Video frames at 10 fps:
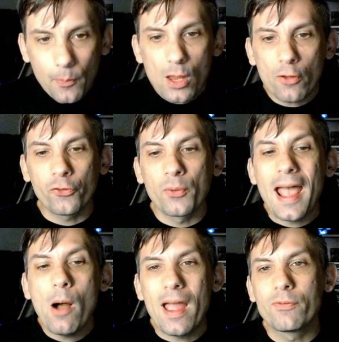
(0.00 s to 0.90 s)
So
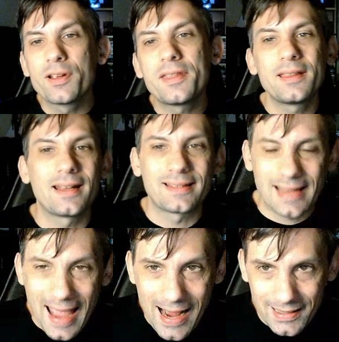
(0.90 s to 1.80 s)
now everything that
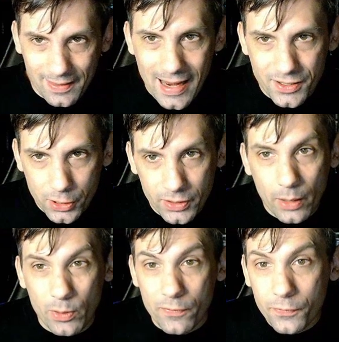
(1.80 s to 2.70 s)
attacked that turn that
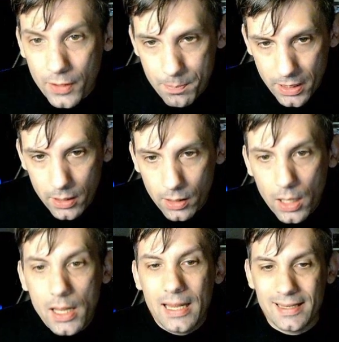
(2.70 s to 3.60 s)
we flip it
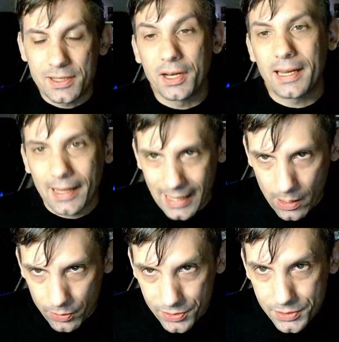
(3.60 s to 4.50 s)
is going to get
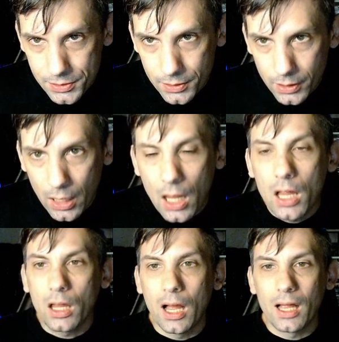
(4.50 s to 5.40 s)
counters.
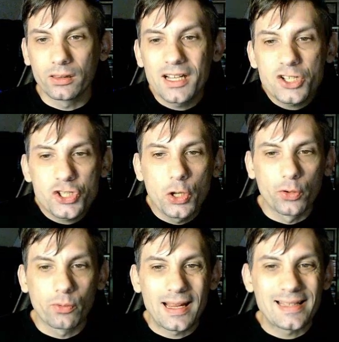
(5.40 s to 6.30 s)
Light Shield
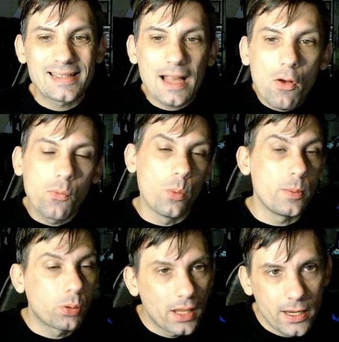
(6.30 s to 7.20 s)
Array itself, when we
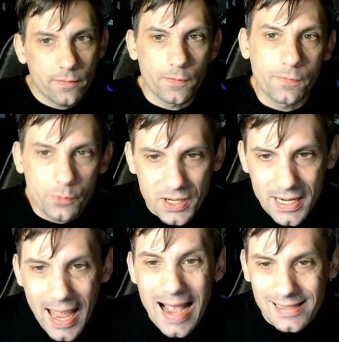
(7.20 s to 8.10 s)
play it for free
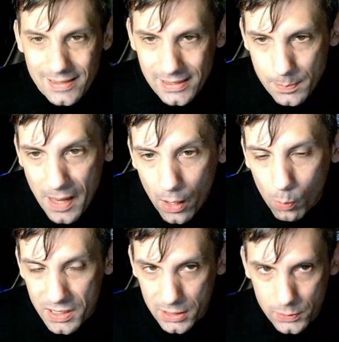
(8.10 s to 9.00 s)
as a spell
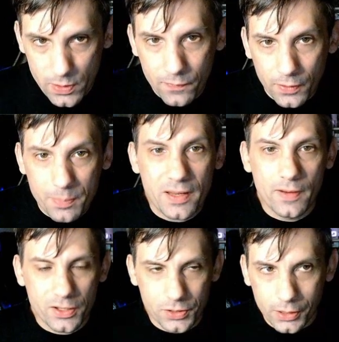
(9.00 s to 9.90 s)
because we flipped
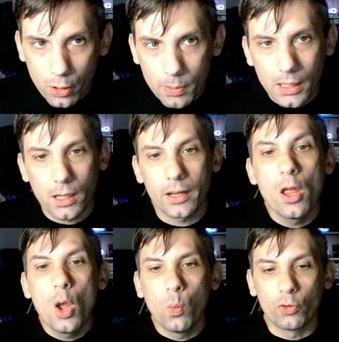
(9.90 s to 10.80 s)
Invasion of Gobakhan,
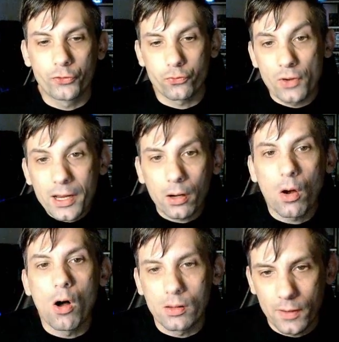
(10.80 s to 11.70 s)
will trigger
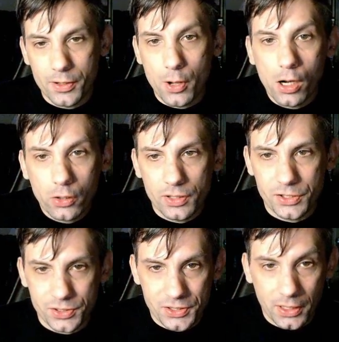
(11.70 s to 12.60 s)
all of our
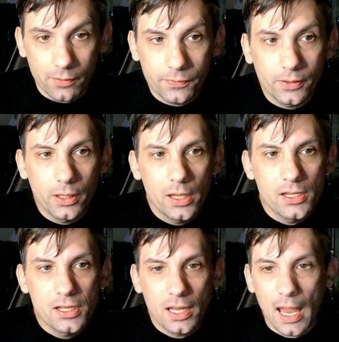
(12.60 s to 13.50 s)
non-creature stuff,
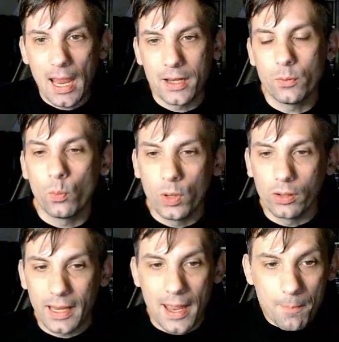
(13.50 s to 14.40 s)
and we'll
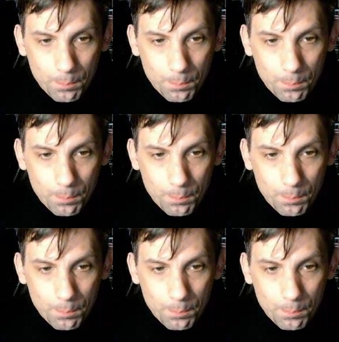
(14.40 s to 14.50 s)
get